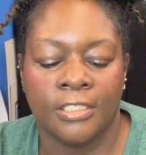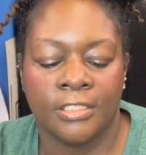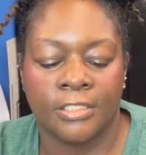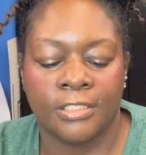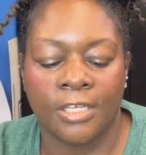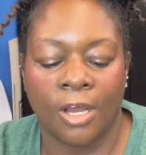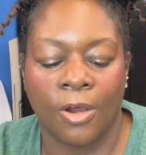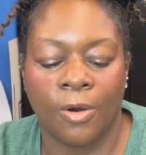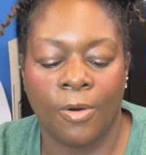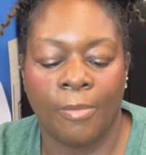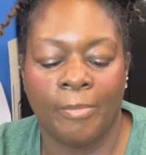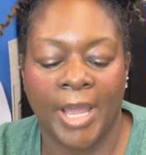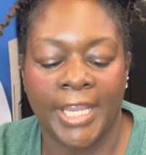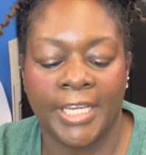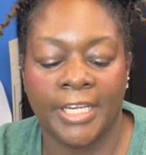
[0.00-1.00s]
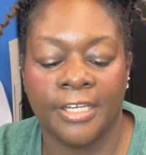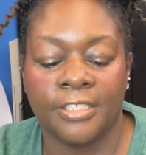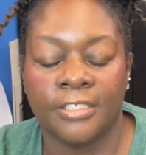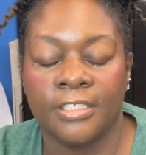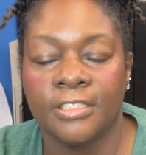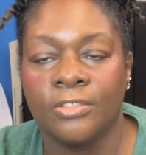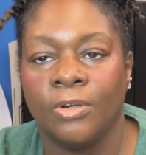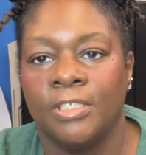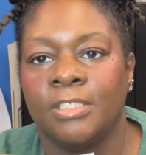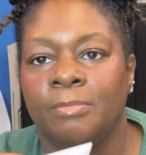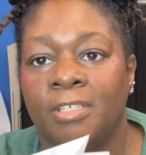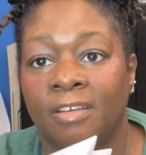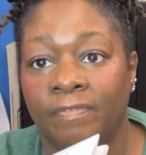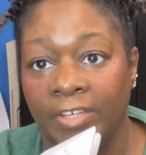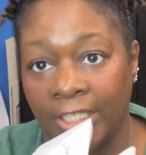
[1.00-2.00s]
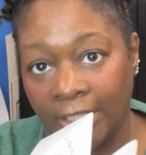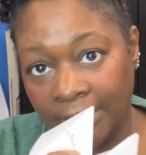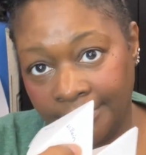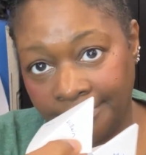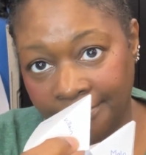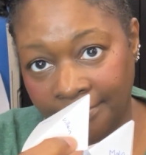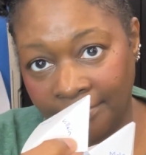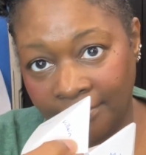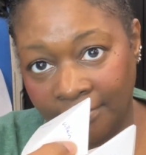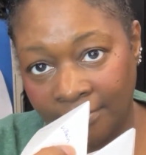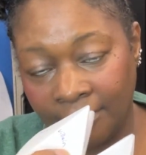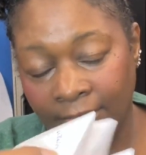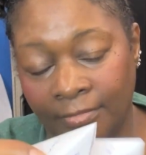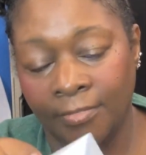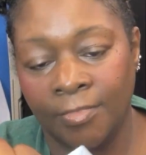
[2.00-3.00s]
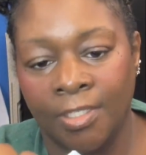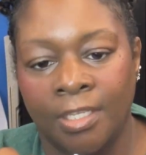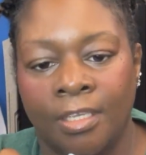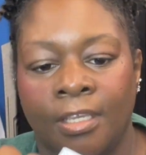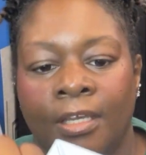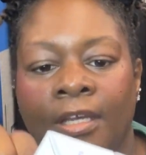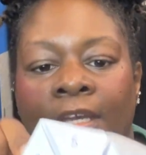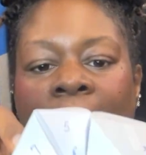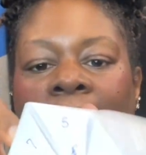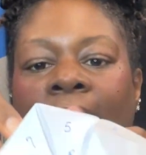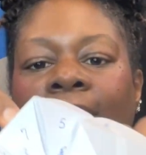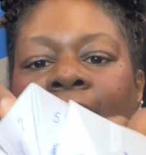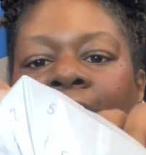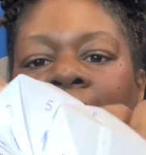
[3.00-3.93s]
So my character is going to be a villain. And